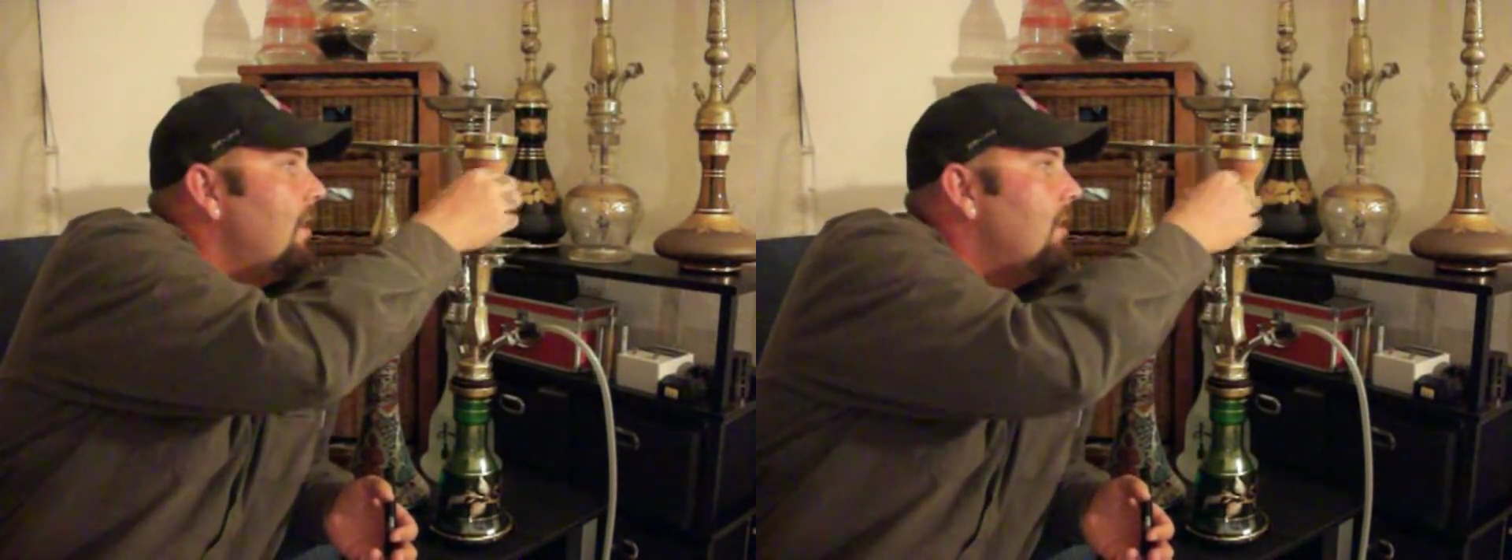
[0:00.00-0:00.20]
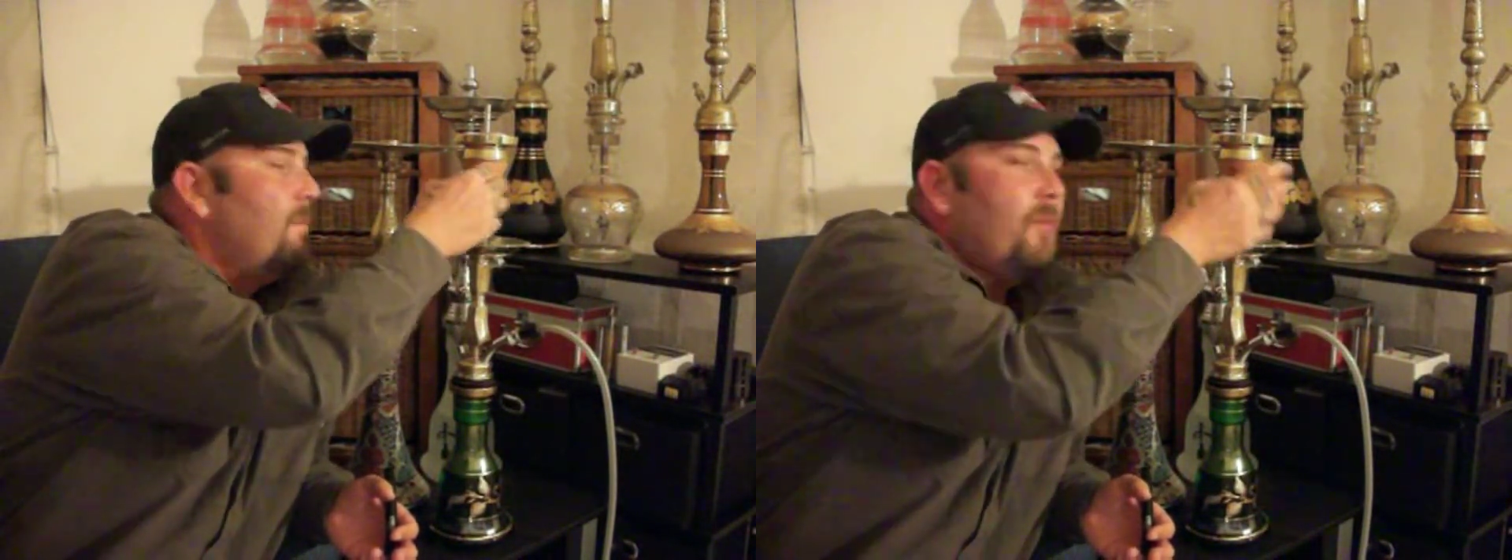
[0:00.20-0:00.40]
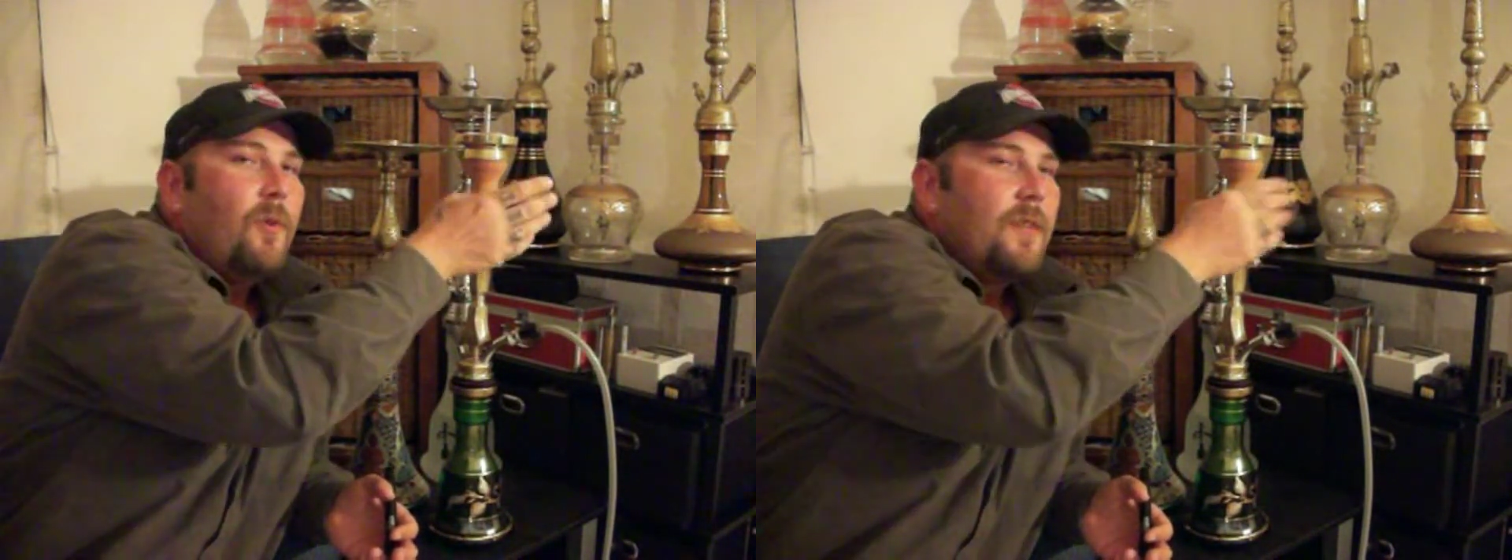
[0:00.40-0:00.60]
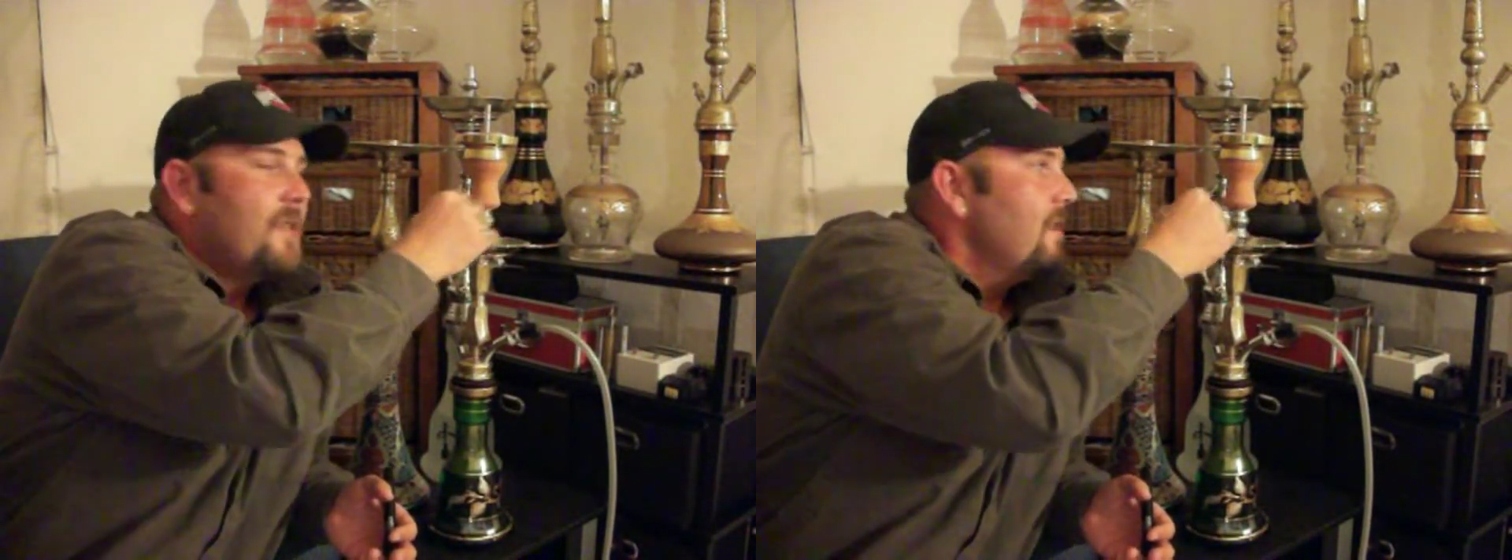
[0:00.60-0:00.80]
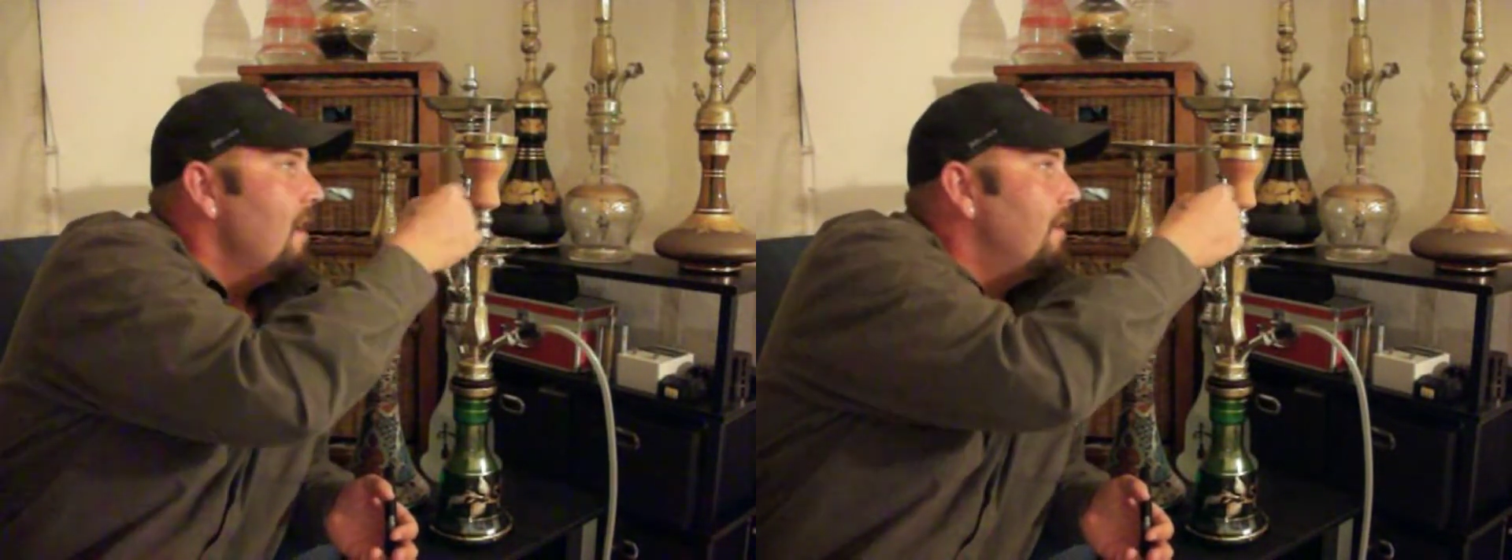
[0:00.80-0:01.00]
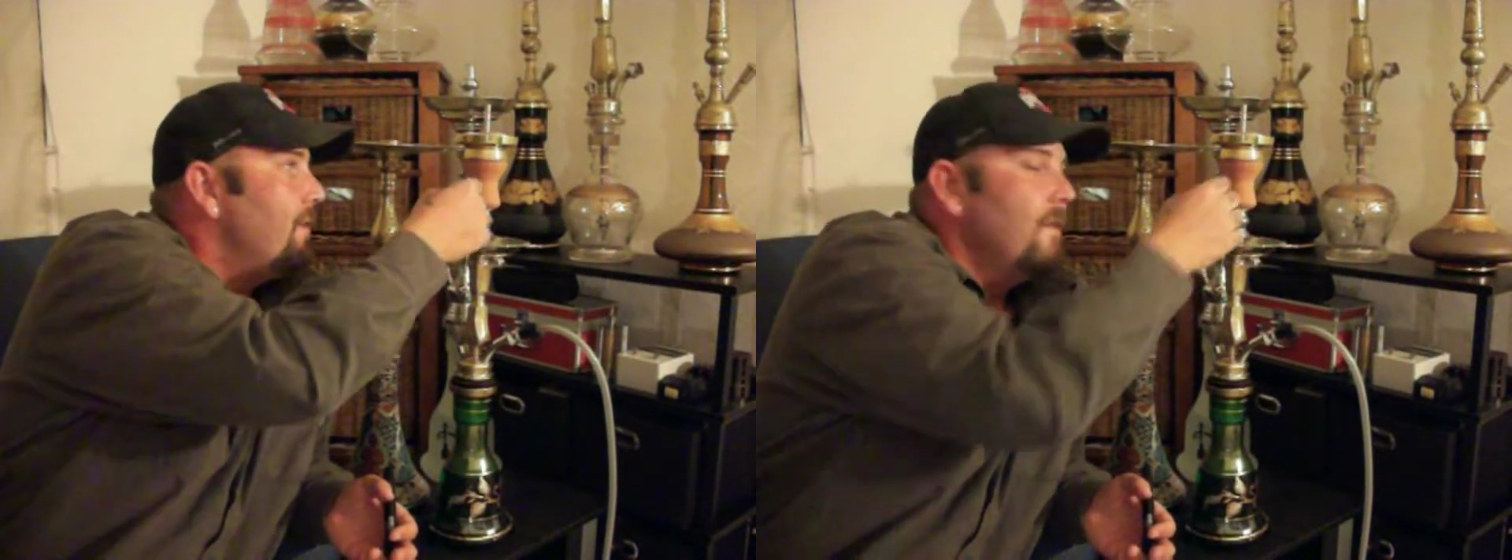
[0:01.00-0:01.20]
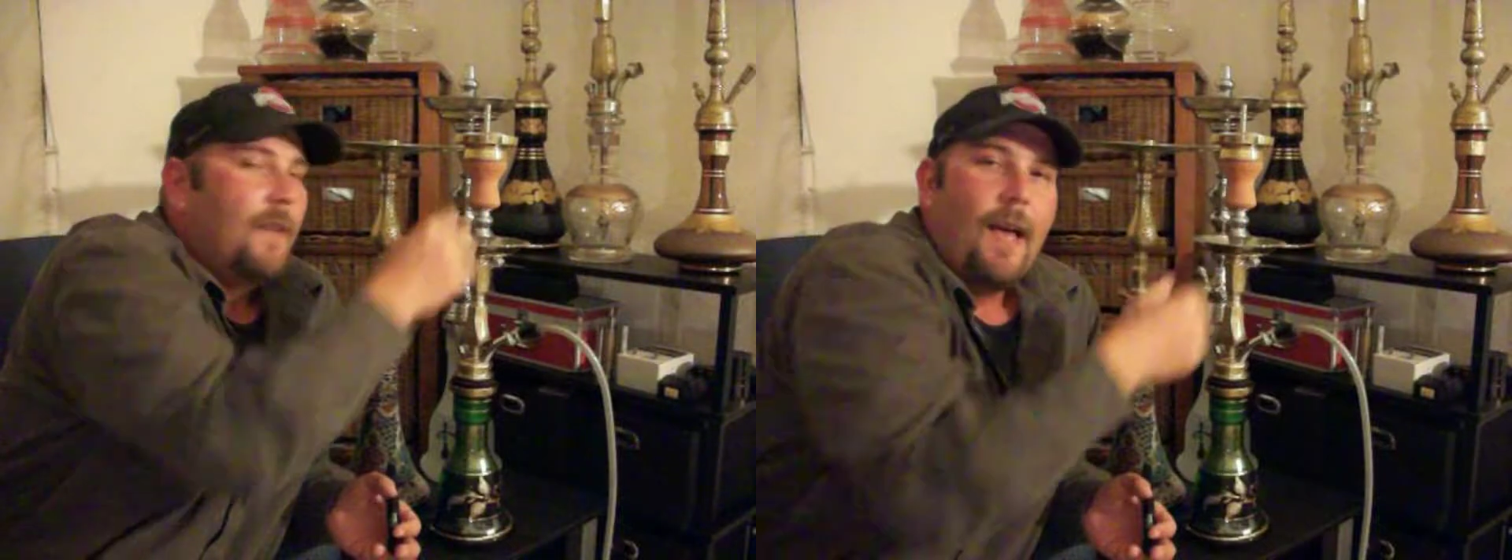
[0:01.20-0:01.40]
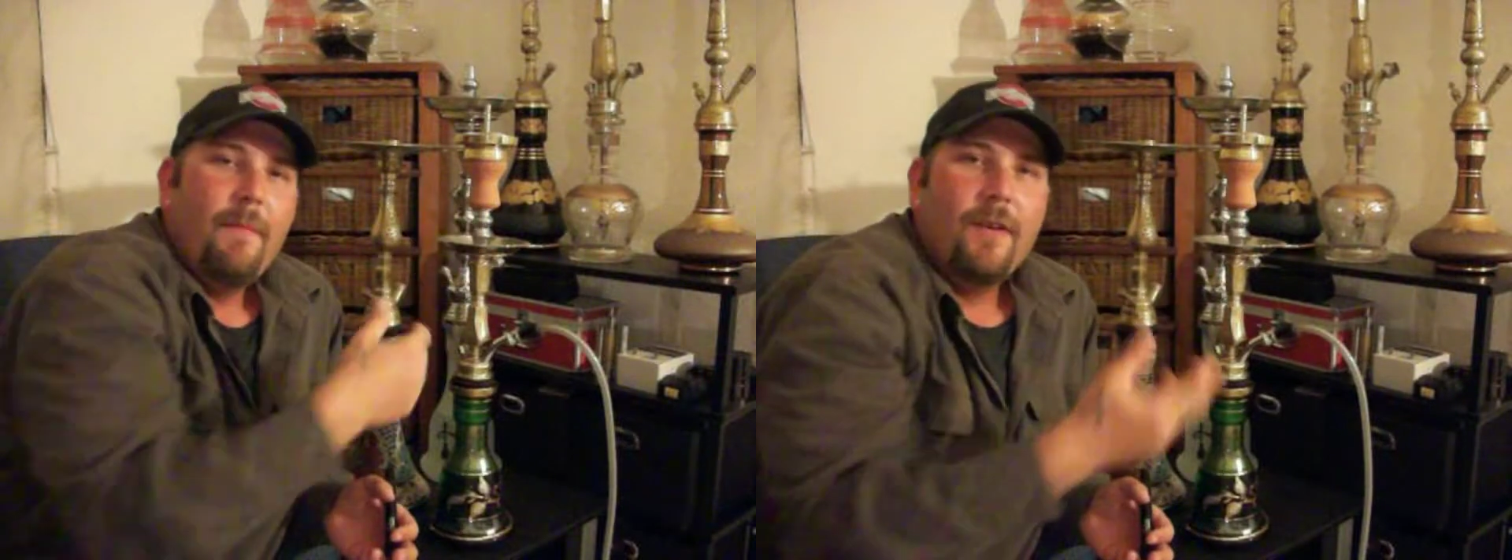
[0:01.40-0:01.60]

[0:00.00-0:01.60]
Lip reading: The bowl itself, I've been